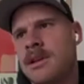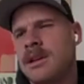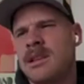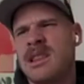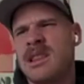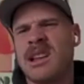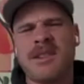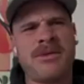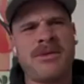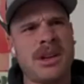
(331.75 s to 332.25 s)
I
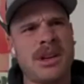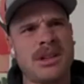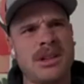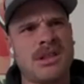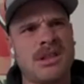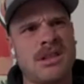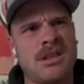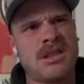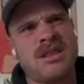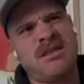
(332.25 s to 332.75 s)
think I
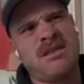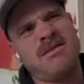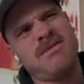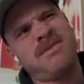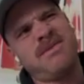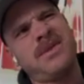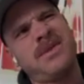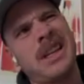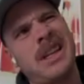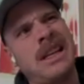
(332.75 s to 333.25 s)
finished
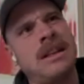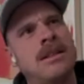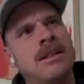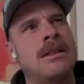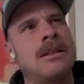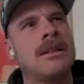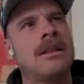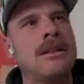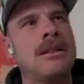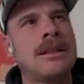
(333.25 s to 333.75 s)
in
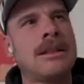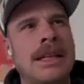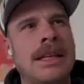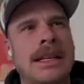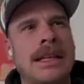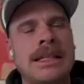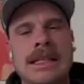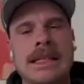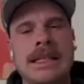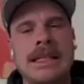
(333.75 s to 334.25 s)

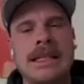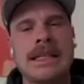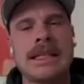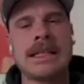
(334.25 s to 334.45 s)
16s.